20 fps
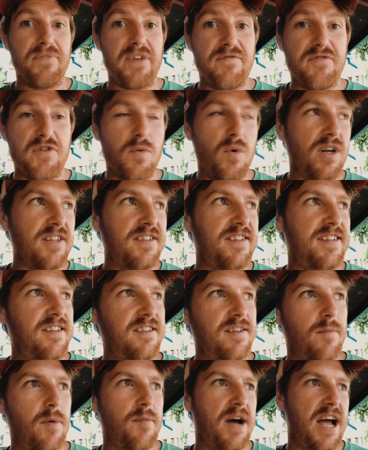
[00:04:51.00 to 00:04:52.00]
If you want to see
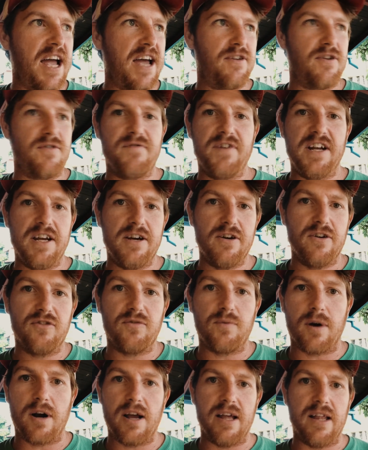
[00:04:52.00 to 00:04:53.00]
some of my other
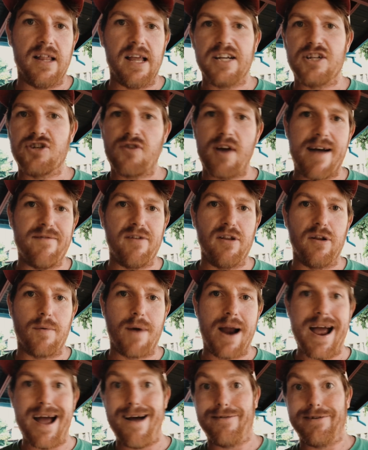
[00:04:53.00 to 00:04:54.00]
videos where I travel
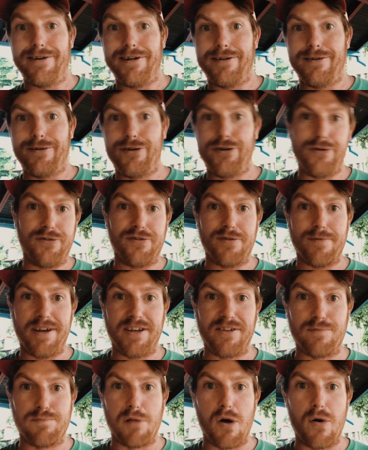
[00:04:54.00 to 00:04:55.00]
around and do some
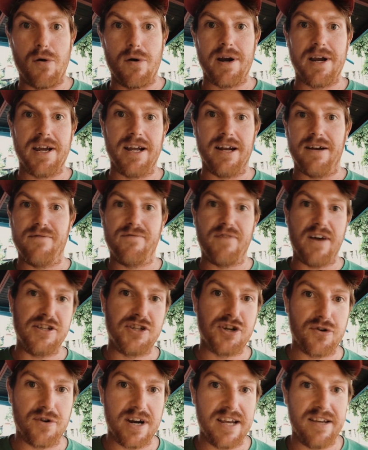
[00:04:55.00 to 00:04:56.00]
exploring and
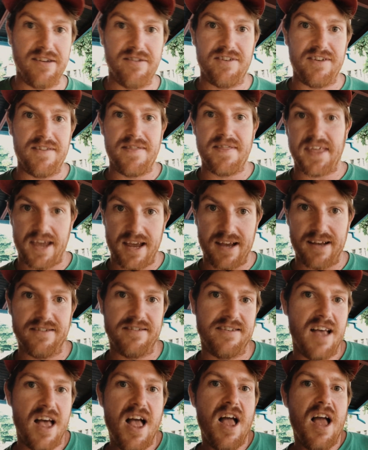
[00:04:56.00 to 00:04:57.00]
adventurings and
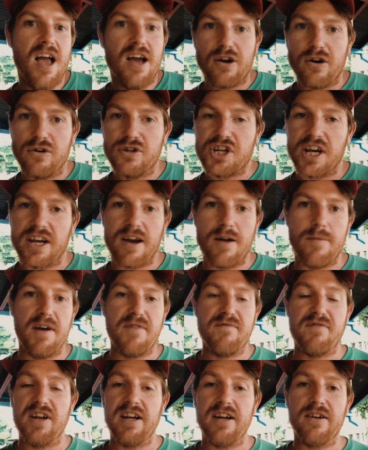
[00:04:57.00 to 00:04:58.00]
things, go check out
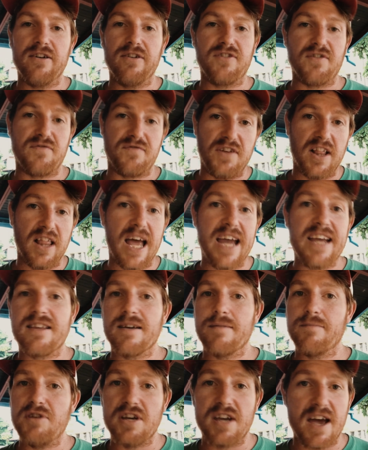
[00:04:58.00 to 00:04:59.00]
my videos. If you like
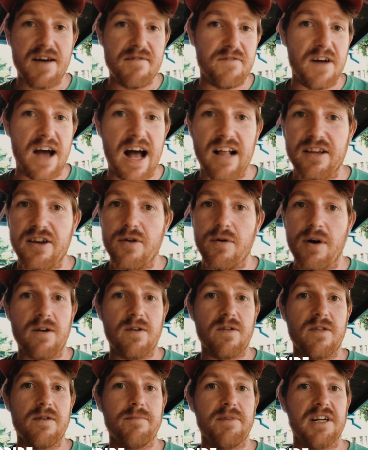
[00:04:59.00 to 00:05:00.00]
them, you get value
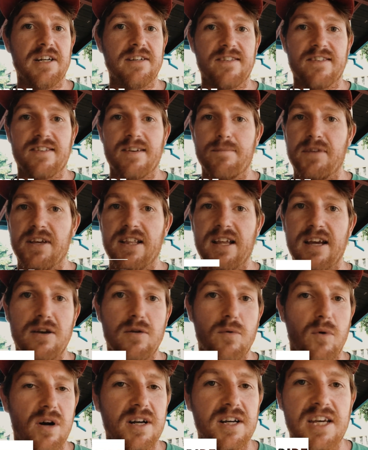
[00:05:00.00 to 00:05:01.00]
out of them, and it's something that
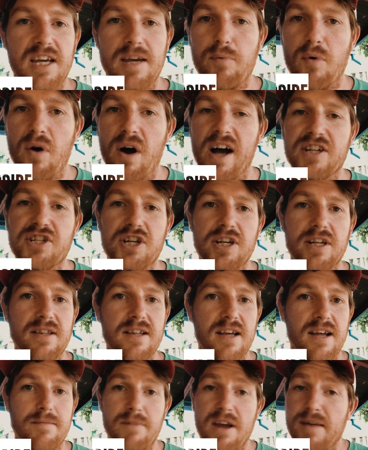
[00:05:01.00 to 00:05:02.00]
you want to keep
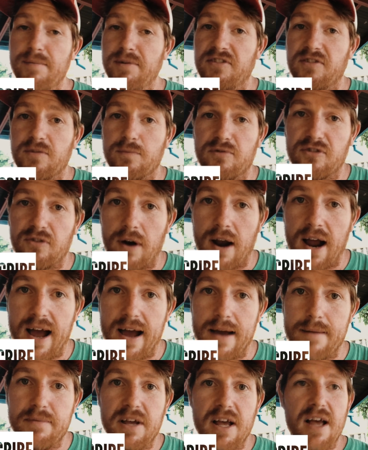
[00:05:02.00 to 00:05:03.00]
watching, then maybe
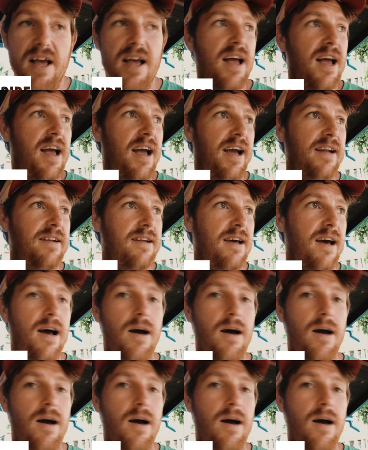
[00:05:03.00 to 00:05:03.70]
subscribe. And